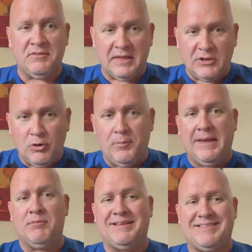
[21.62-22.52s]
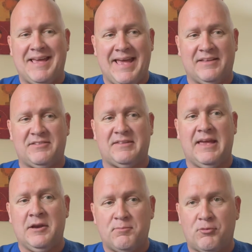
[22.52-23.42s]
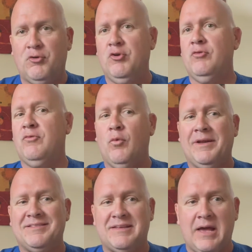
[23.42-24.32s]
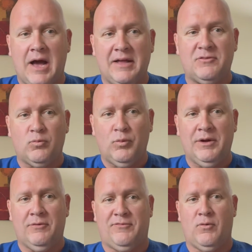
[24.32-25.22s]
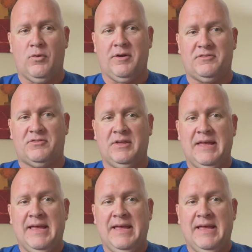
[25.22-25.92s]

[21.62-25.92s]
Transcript: Then you'll be able to test and approve what is God's will for us,